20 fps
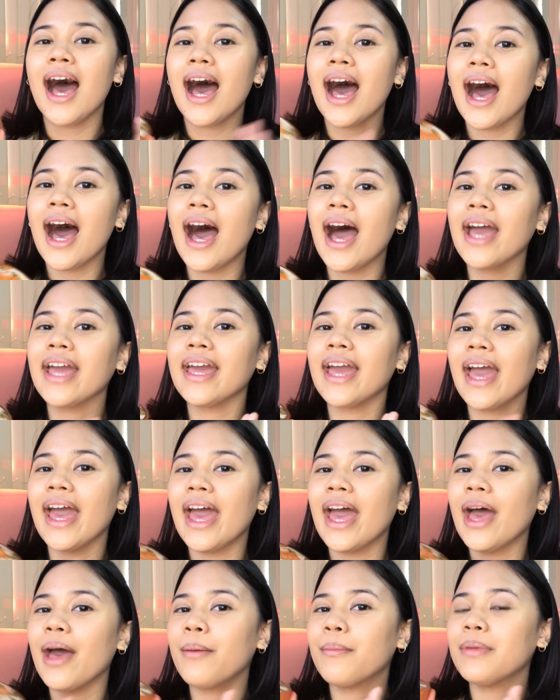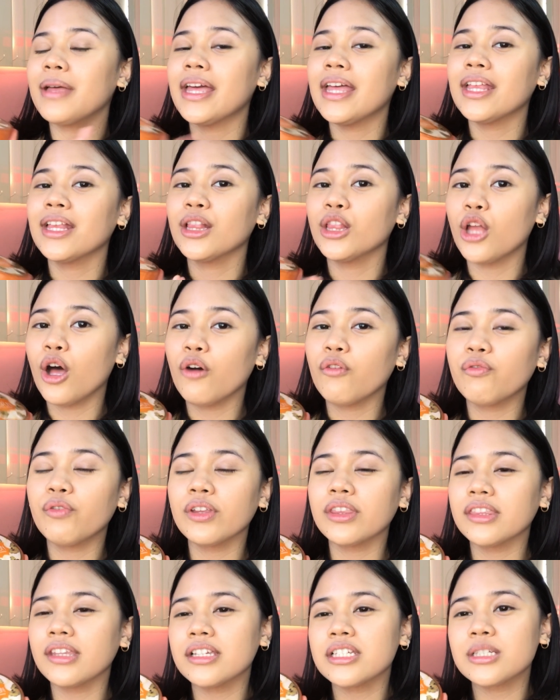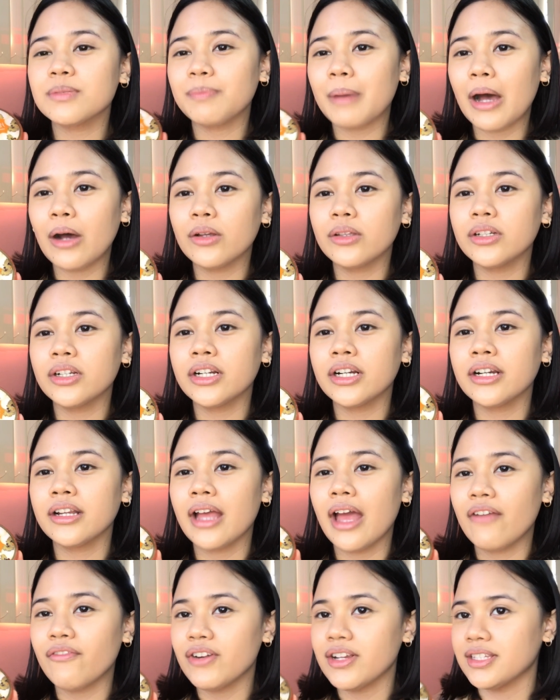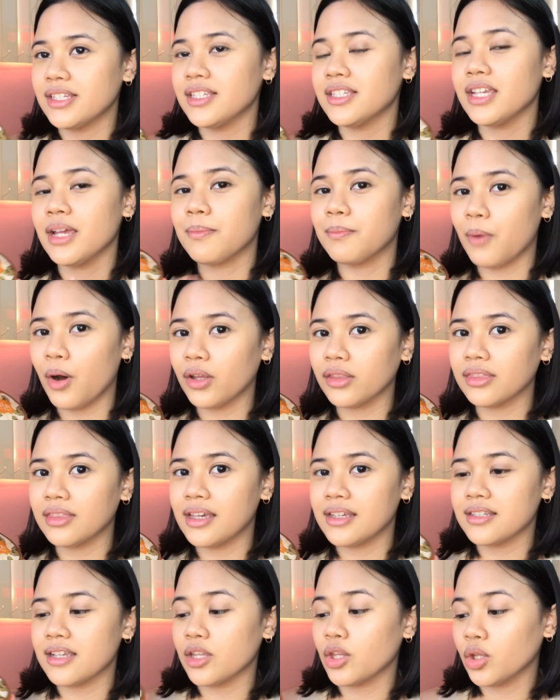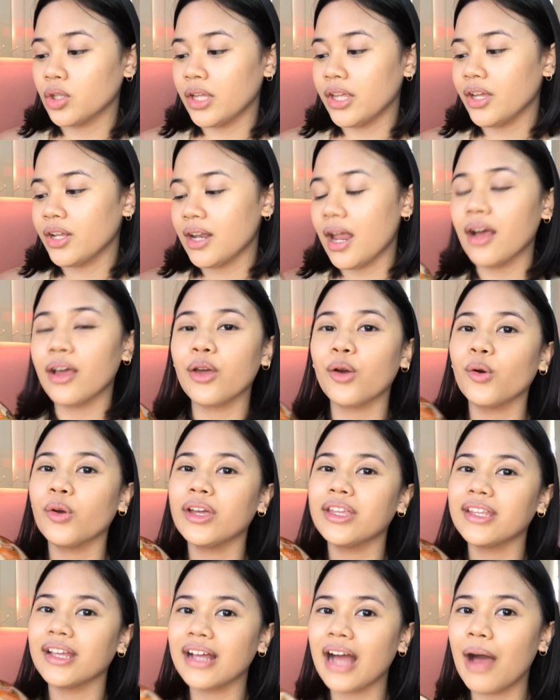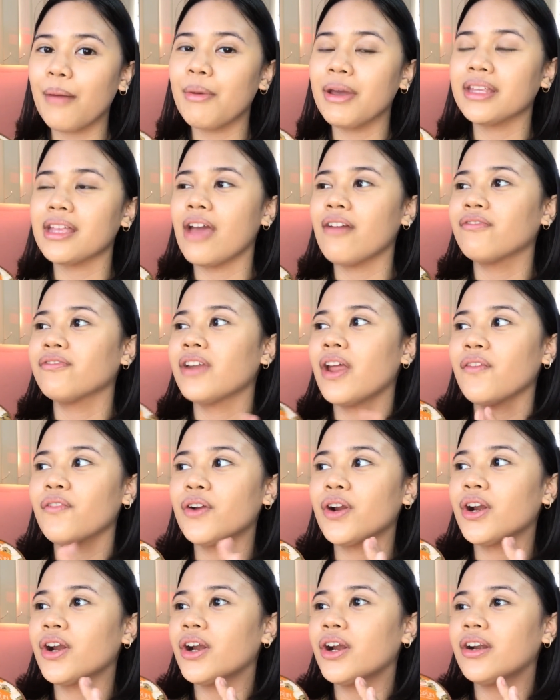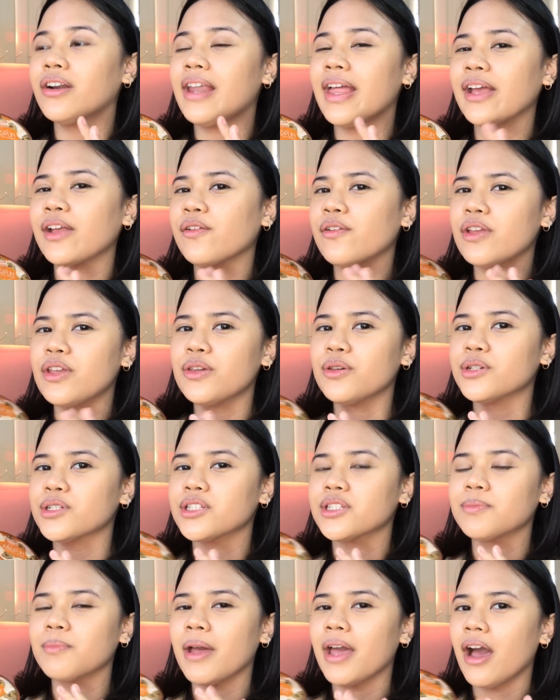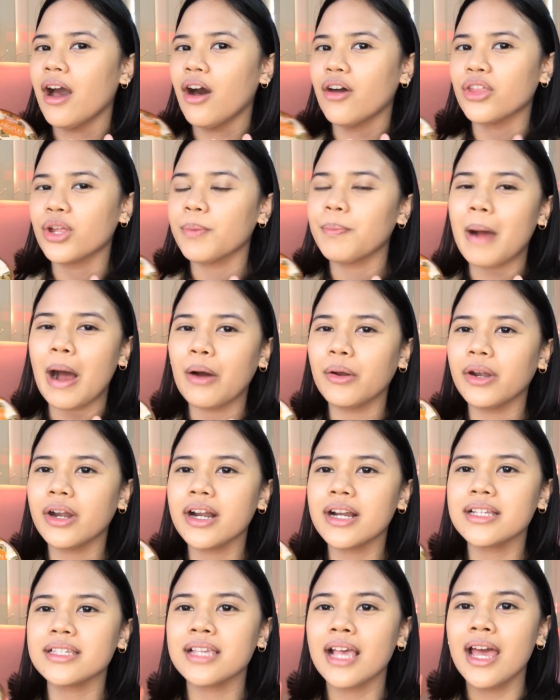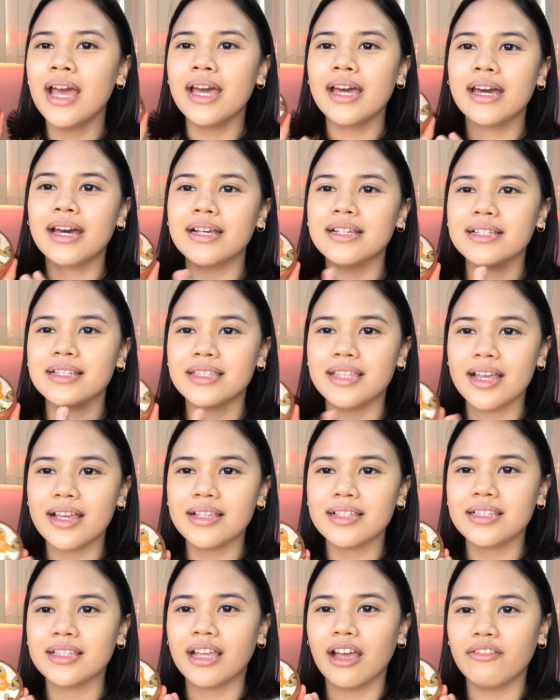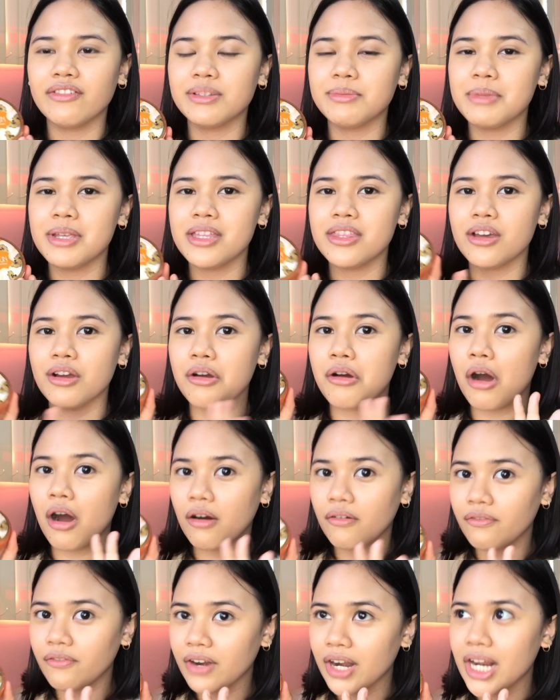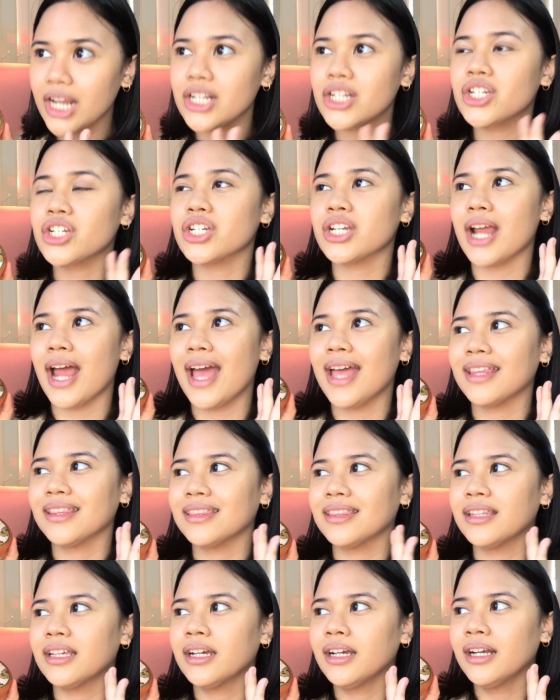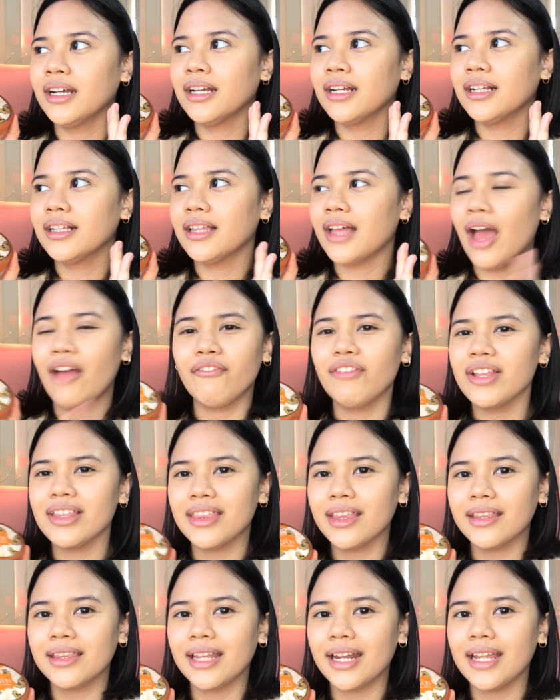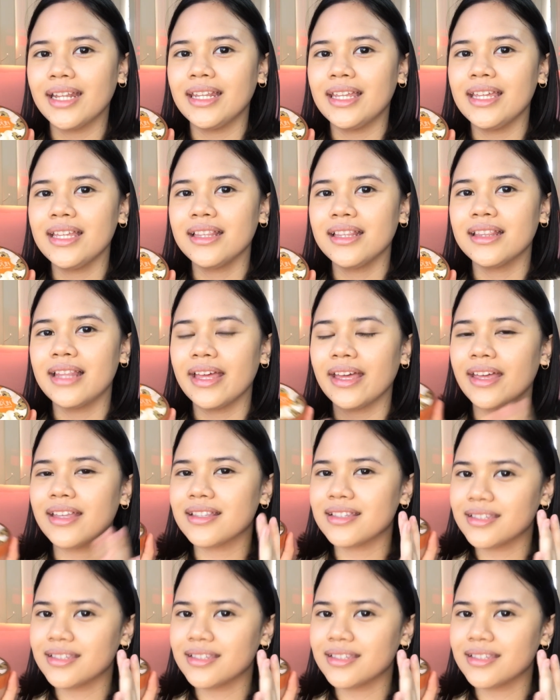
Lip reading: I am in love with this powder. Ever since I bought this, ito na yung lagi kong ginagamit. I've never like reused my other powders because this gives me the coverage and everything that I need. Like, it